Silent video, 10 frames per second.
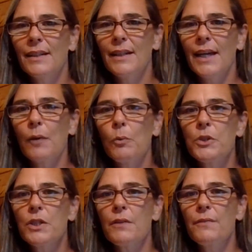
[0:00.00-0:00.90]
And I
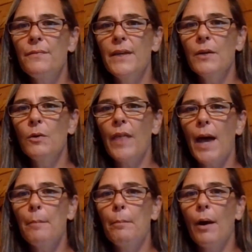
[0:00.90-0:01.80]
want you to feel
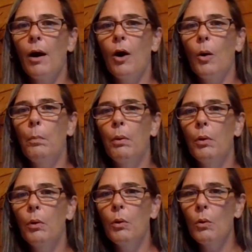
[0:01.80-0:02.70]
that ball
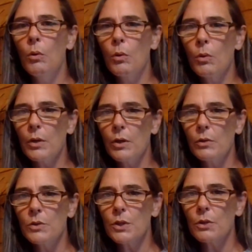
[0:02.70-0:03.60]
pull you
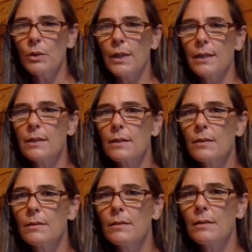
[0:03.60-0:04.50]
to it.
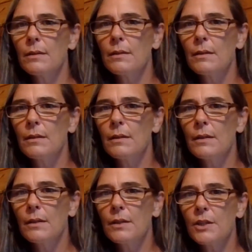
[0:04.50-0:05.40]

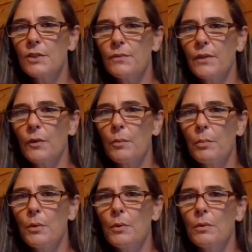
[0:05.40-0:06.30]
Just feel the
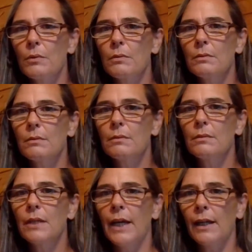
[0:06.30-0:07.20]
pull
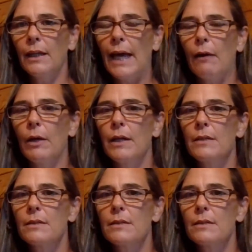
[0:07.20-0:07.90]
and allow it.